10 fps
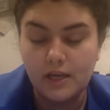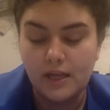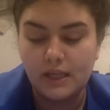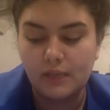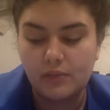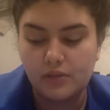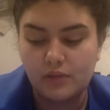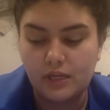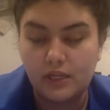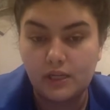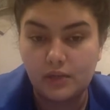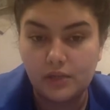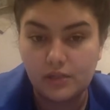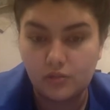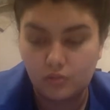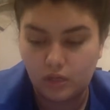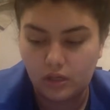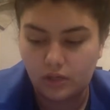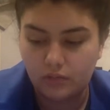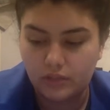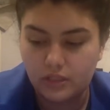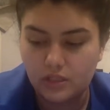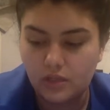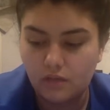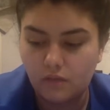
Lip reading: and that puts you at an increased risk